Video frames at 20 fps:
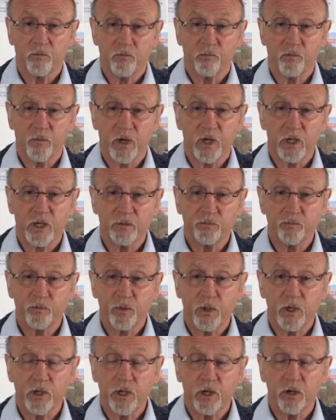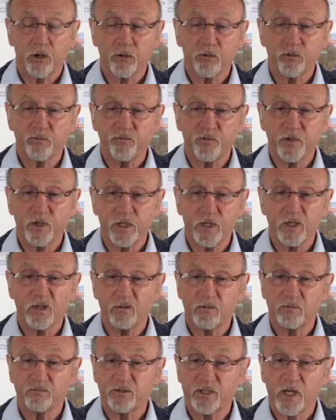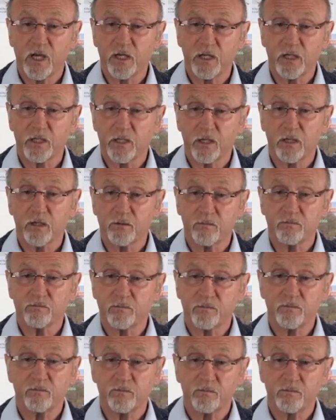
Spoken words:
my biography, taking up